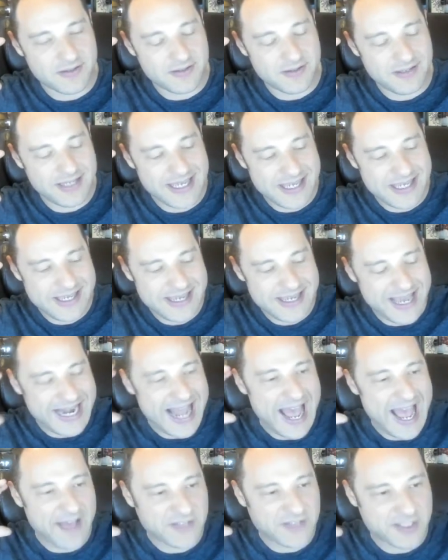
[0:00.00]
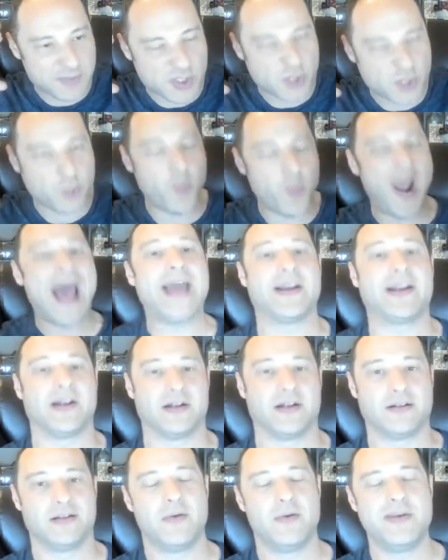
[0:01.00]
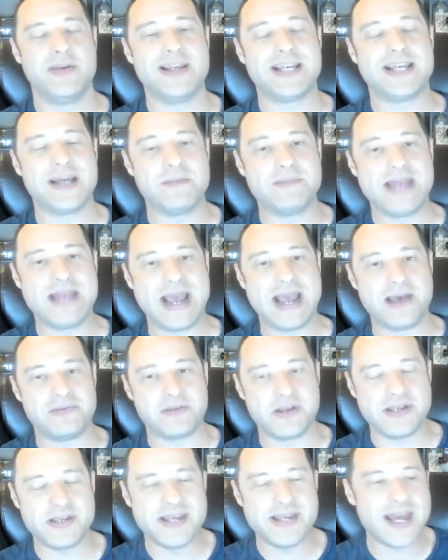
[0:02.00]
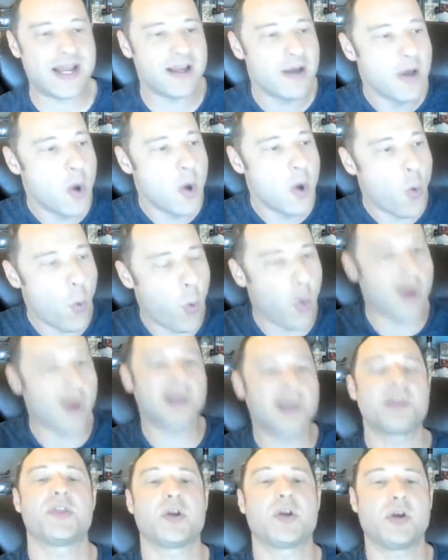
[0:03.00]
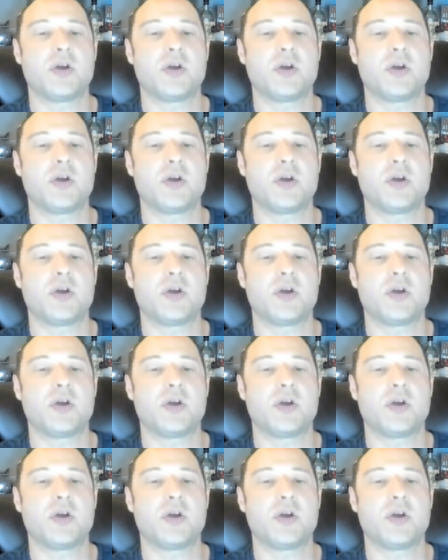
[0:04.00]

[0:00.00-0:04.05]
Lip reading: you gotta have some swagger when you come down there. You gotta work the